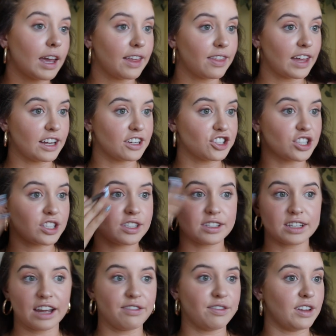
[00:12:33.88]
And that
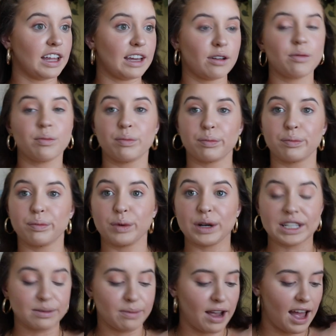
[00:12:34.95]
just, I feel like,
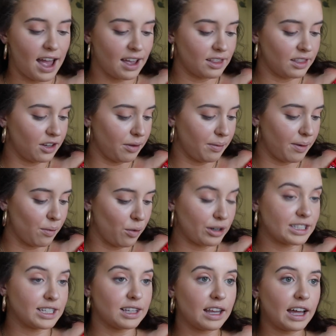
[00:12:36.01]
brings my eye a little bit more
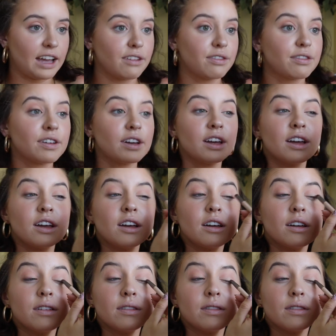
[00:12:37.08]
to life.
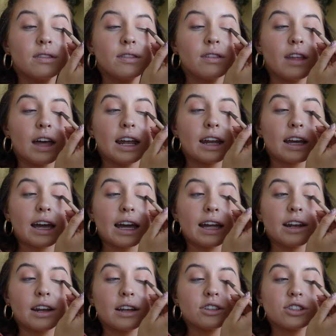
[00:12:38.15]
And
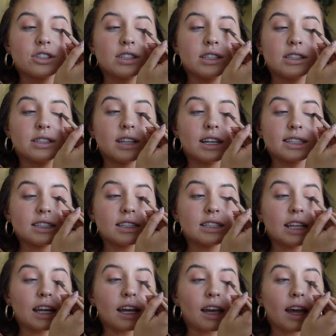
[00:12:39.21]
again, it just doesn't
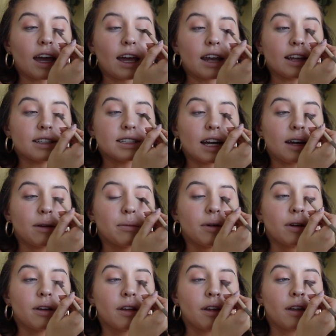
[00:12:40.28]
take any
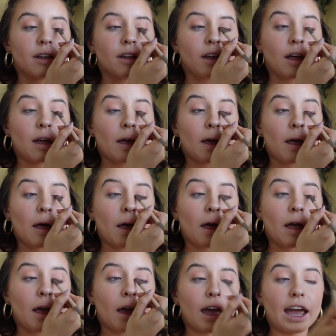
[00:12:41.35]
time.
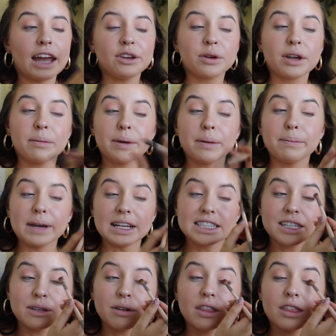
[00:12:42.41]
And you can be
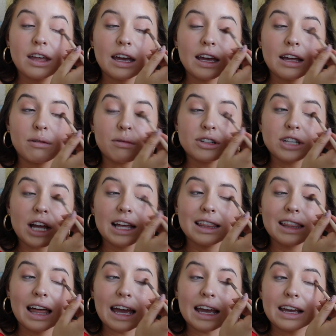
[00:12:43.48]
messy with it, which I
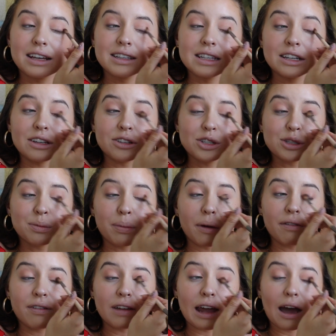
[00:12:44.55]
like, because then you just
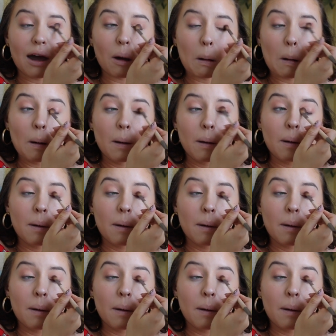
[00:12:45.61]
buff it out.